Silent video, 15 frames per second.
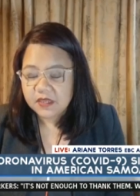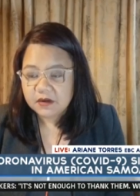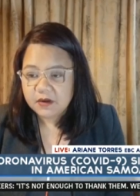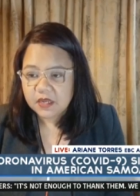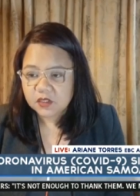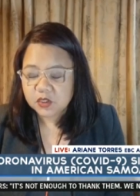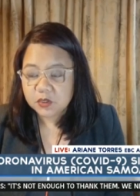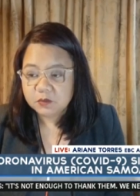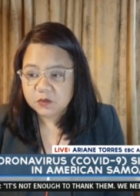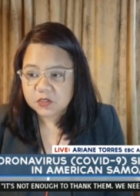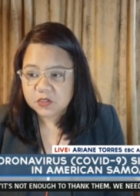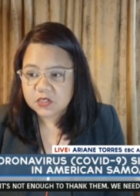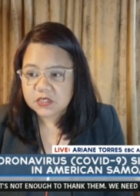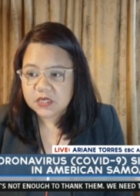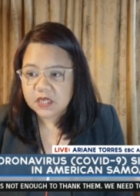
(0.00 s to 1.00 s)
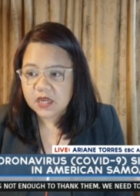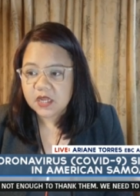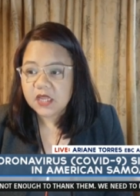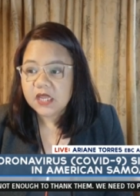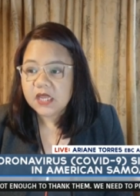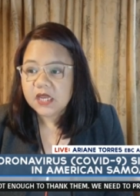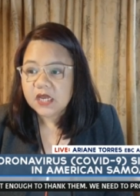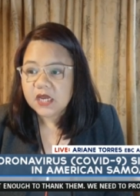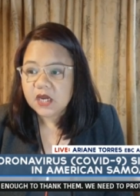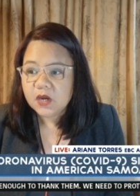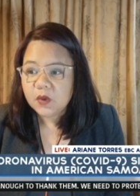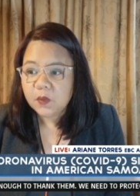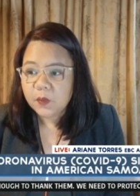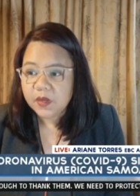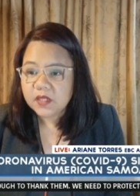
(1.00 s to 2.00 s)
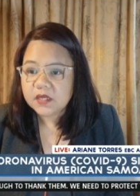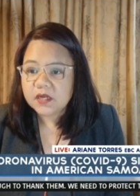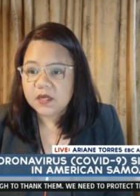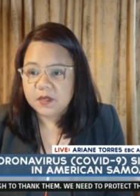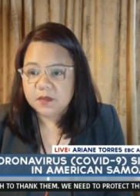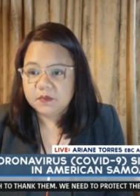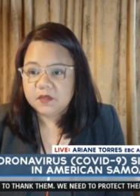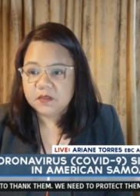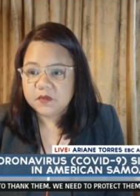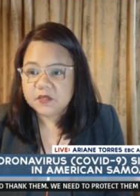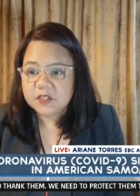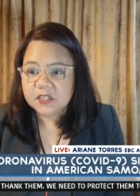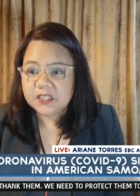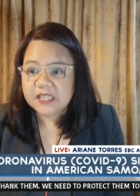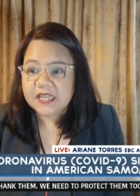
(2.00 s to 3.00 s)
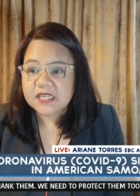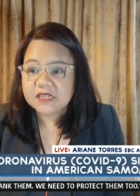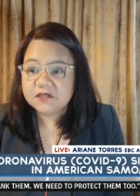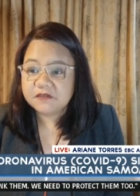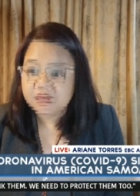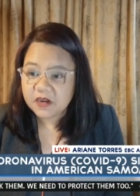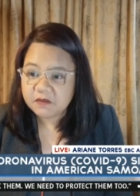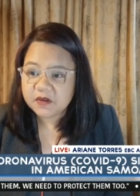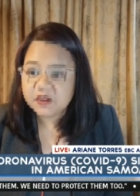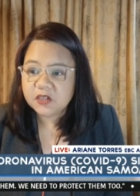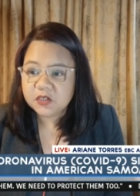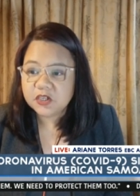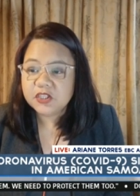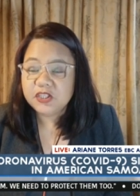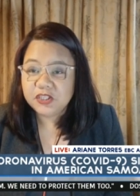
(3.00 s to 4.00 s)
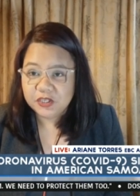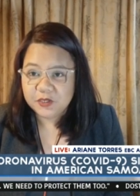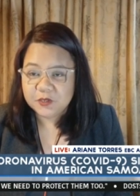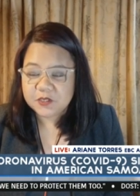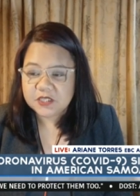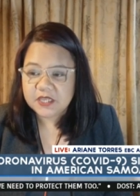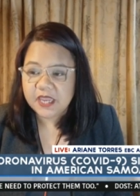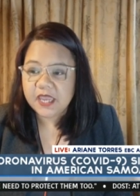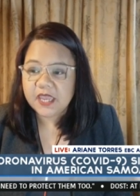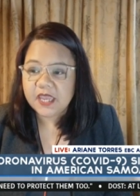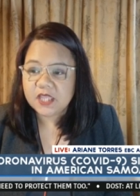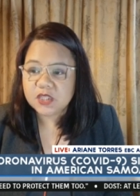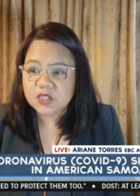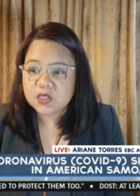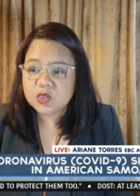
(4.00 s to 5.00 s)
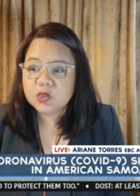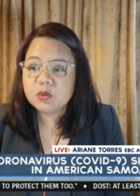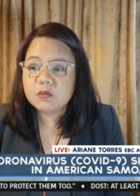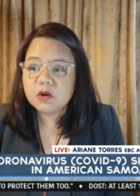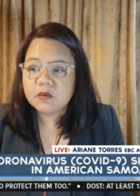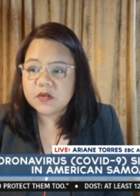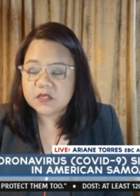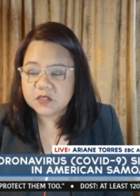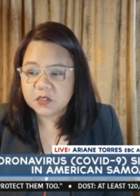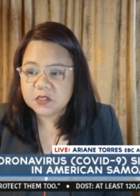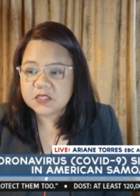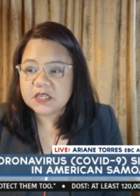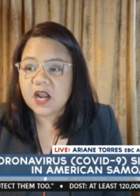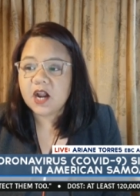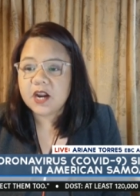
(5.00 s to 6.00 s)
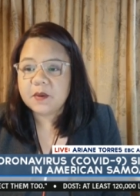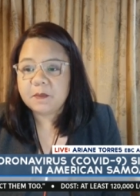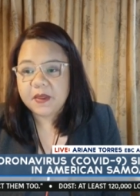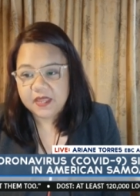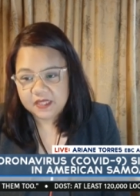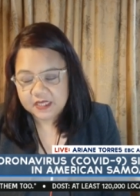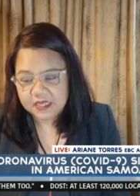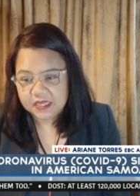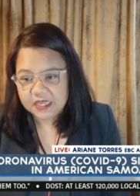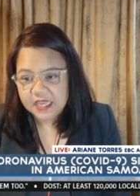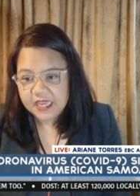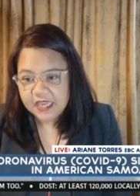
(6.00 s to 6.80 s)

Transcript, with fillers: Director Motusa welcome the result as very good news. And mm-hmm. two more results are pending.